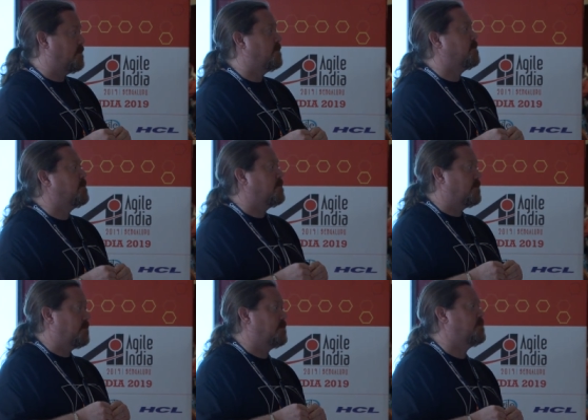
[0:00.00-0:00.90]
the
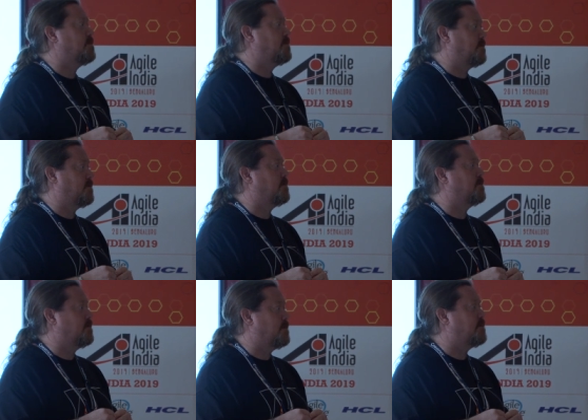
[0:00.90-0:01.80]
impression
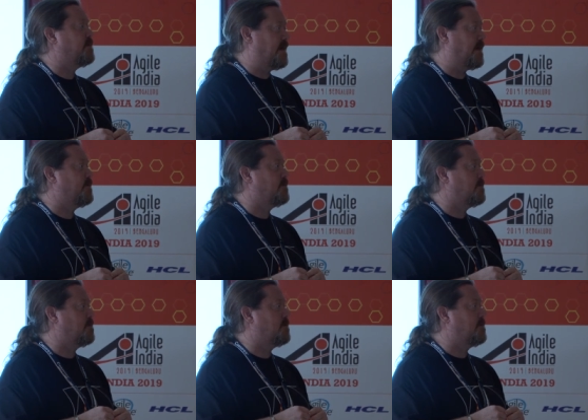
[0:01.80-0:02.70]
was, yeah, or
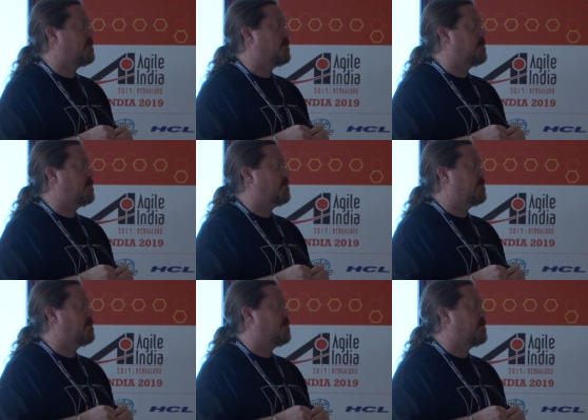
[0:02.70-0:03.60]
the implicit
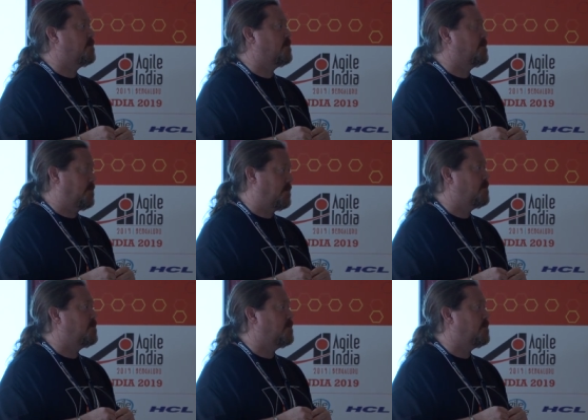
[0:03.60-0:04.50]
instruction was that
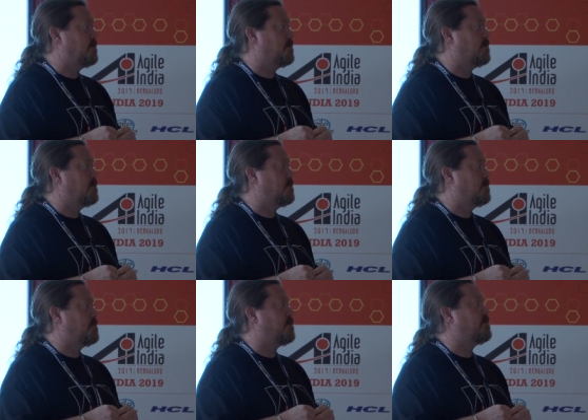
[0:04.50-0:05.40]
I have to think myself
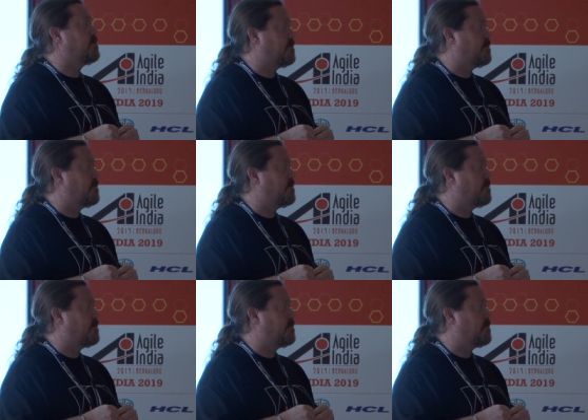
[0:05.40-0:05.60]
first.